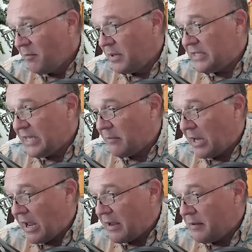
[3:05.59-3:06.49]

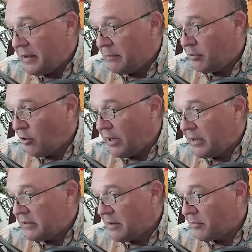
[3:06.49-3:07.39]
BCMEA
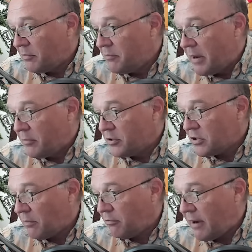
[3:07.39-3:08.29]
employee number, members
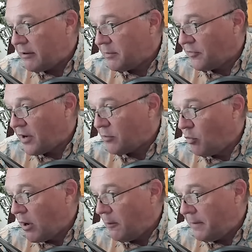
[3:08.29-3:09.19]
are proud to
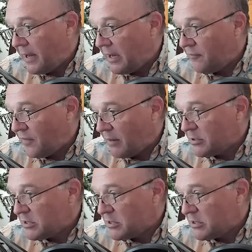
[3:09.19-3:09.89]
provide well paying, family